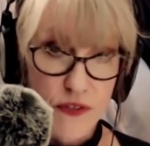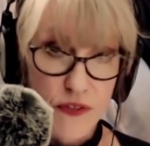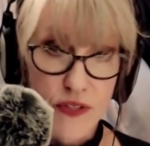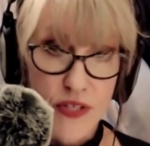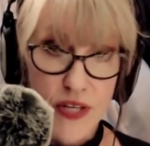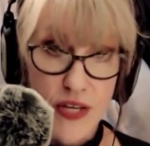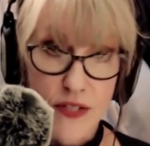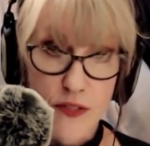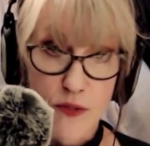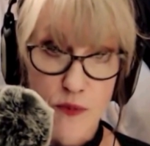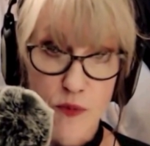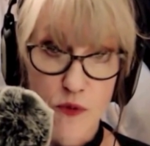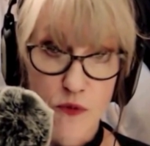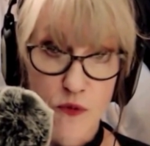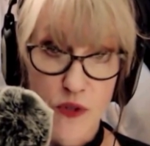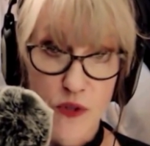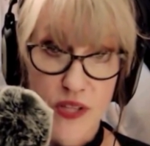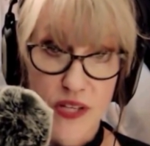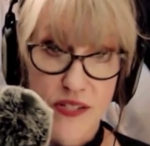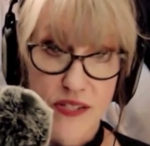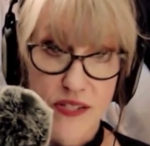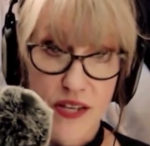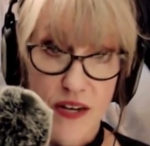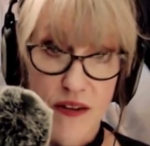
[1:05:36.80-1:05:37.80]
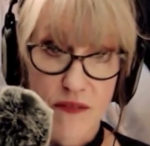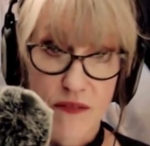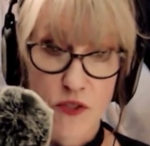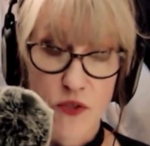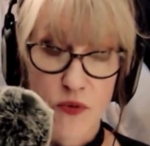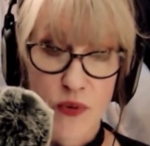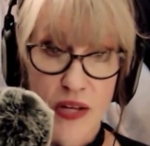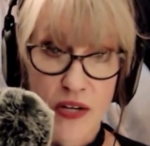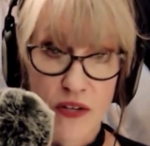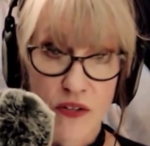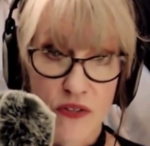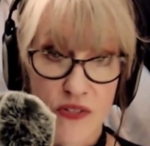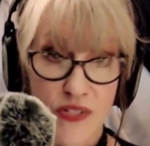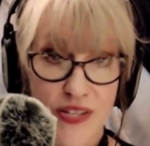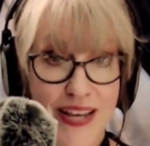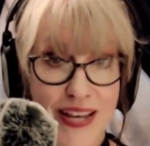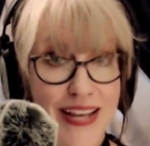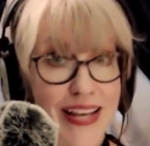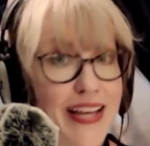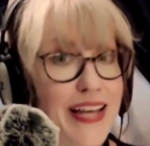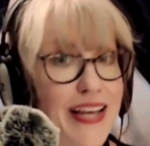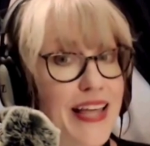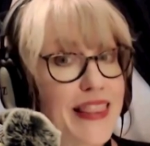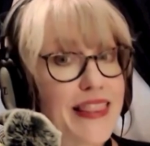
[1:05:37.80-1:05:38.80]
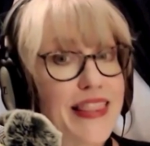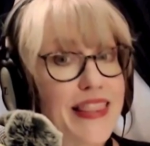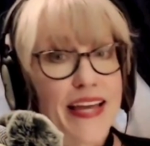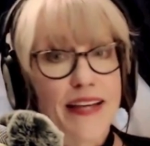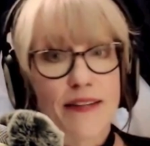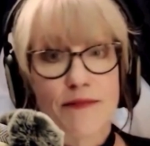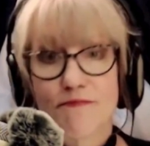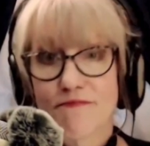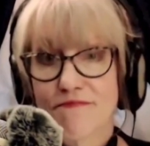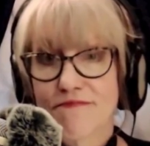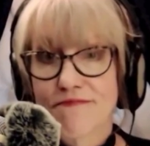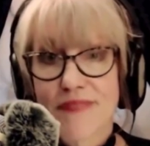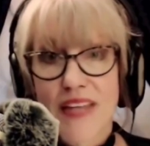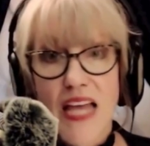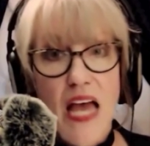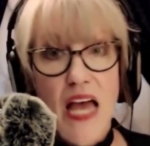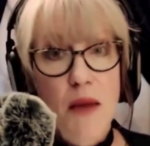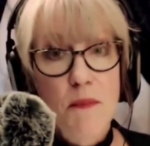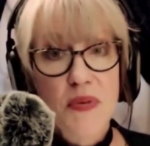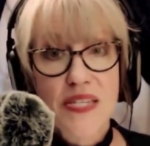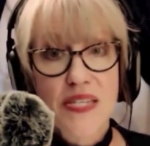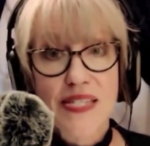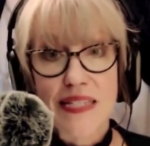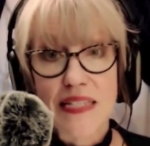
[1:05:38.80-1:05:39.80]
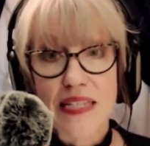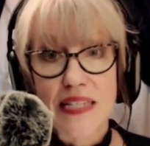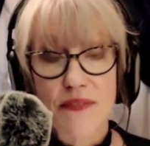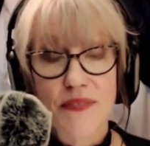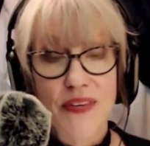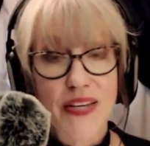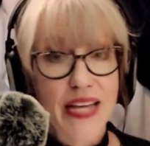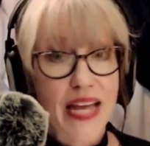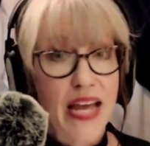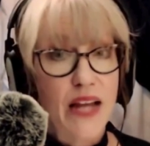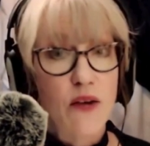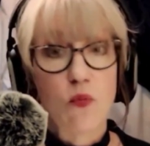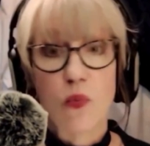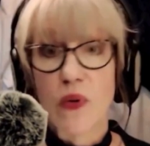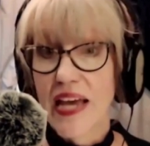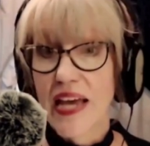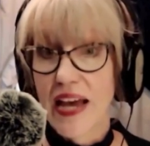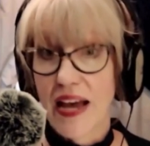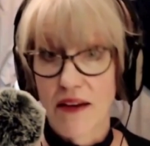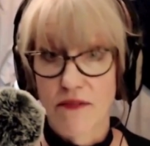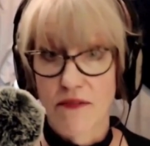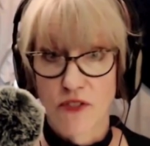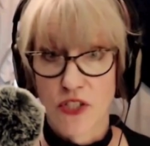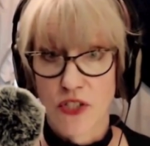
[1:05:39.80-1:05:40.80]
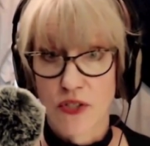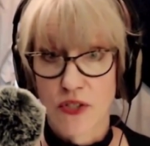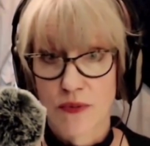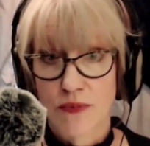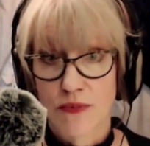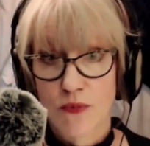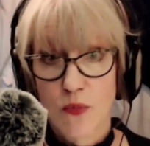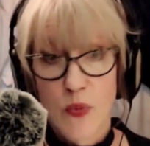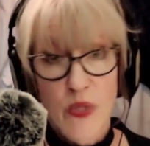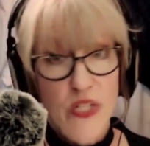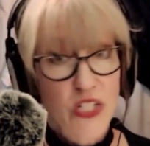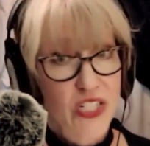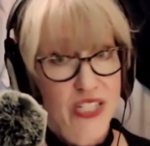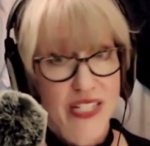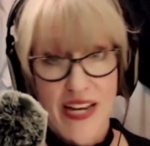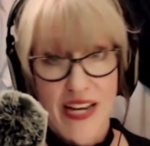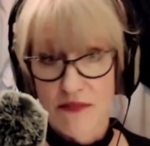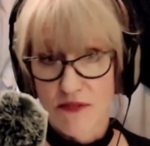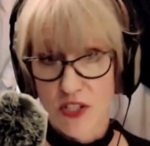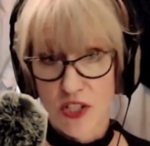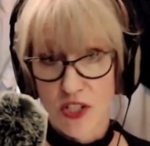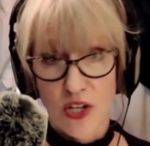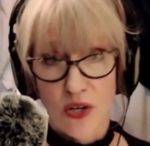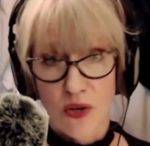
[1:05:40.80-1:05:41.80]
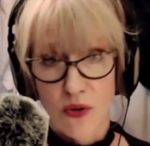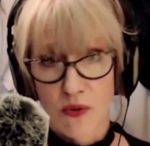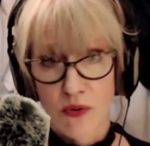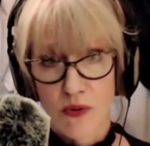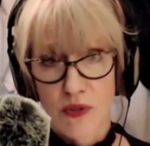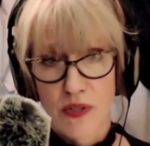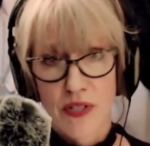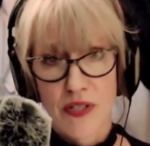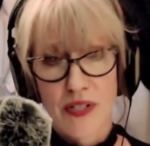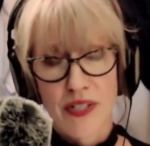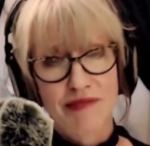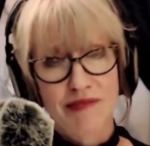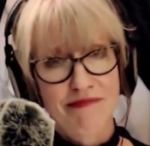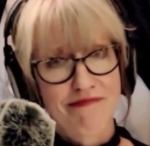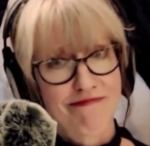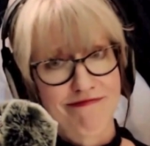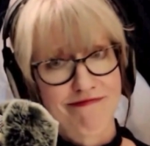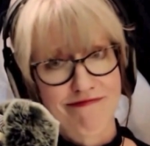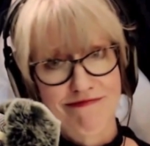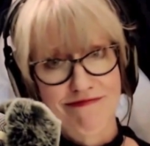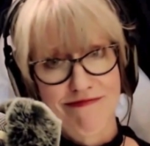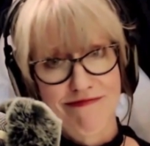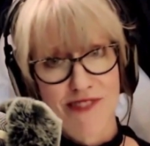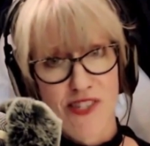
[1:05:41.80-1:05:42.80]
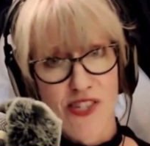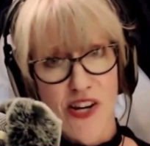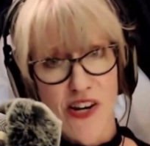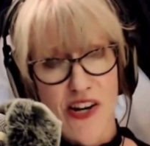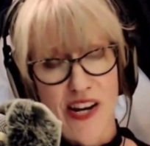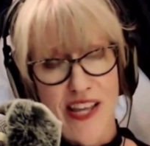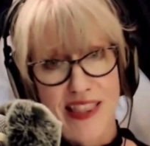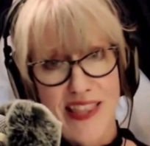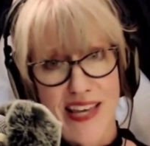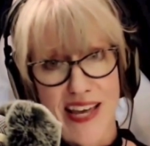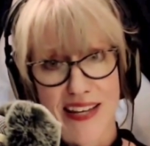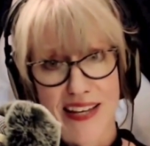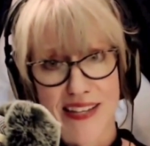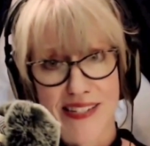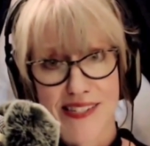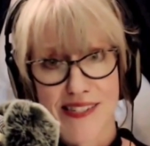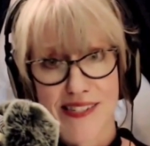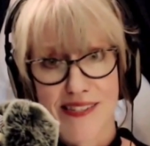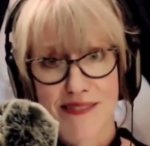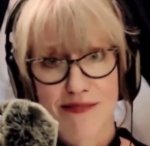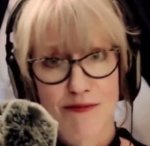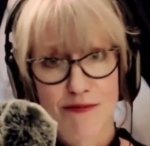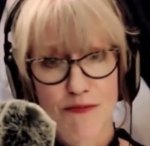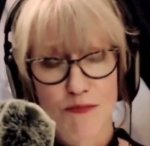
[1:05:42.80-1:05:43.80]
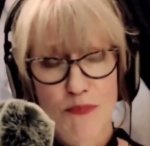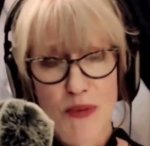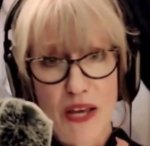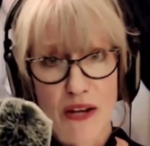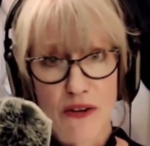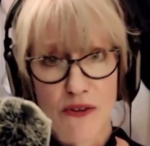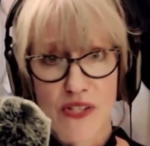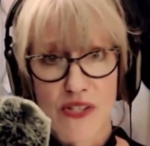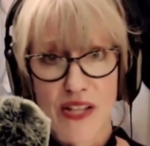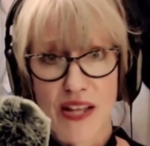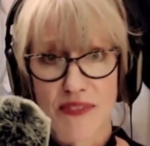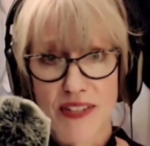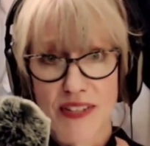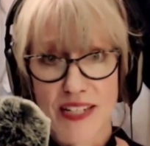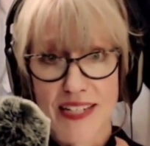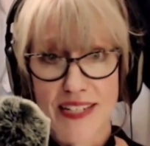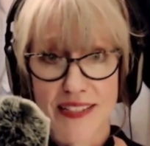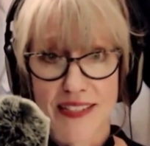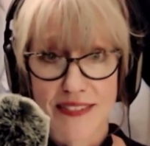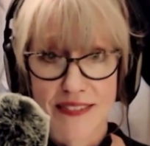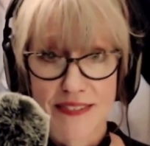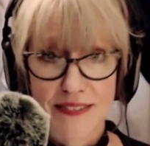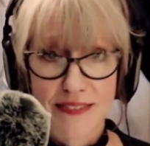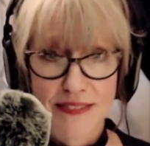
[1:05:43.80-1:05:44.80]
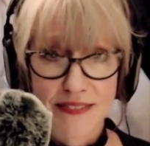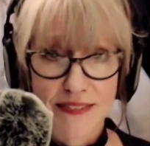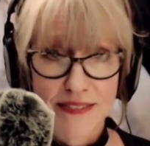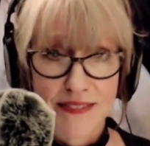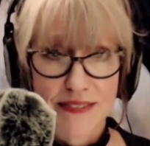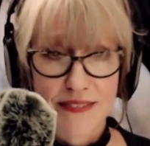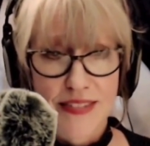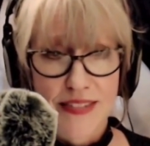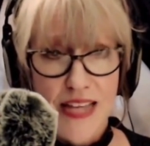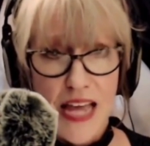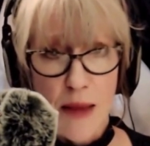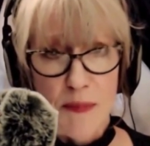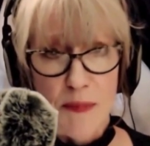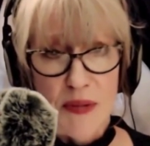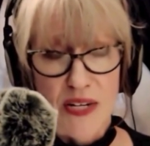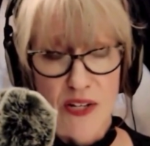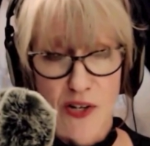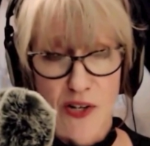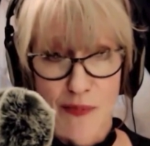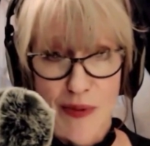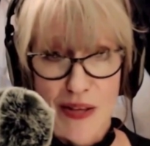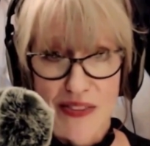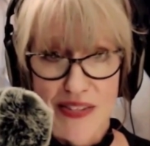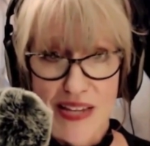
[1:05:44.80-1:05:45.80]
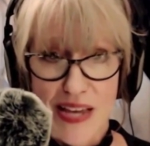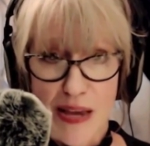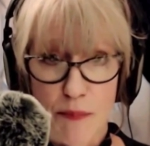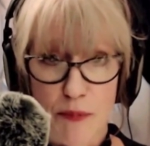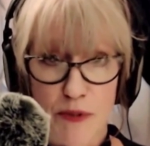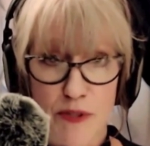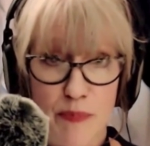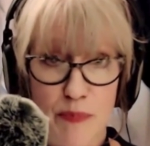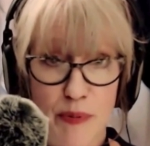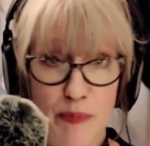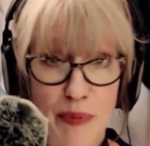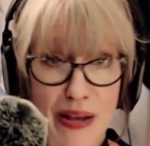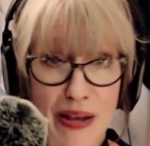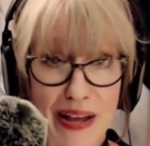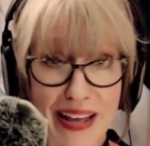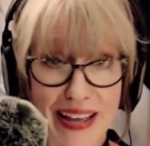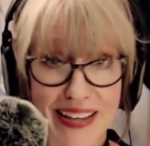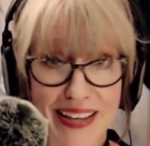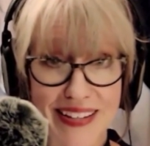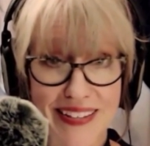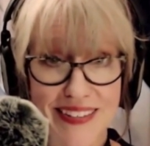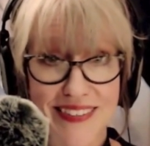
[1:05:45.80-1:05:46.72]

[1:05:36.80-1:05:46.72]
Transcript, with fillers: gates before they set off to Randall's. Emma's leaving and we have to. We just have to go. Sorry, thanks. Piano's lovely. Happy to hear about the apples. Bye-bye.